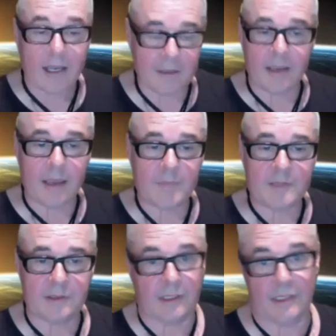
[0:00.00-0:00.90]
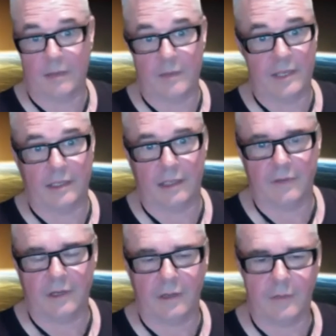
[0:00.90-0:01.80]
absolutely. I mean, I
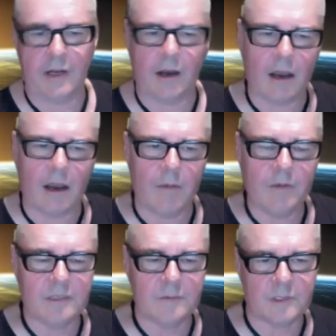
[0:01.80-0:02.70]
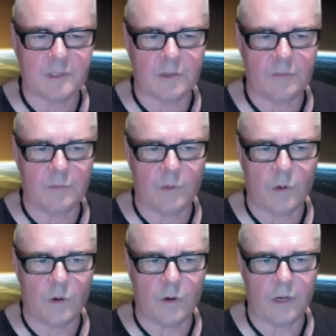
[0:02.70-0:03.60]
love it. I mean, I was sort of
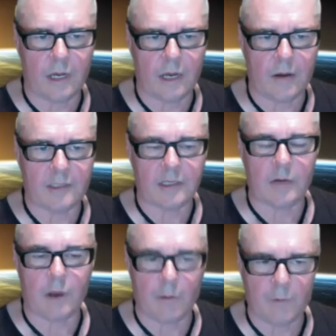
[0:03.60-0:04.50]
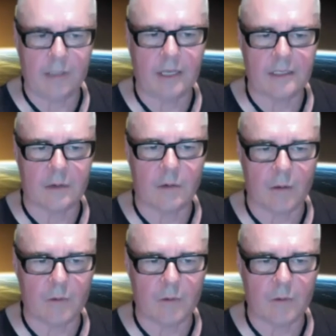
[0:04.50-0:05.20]
more because I realized I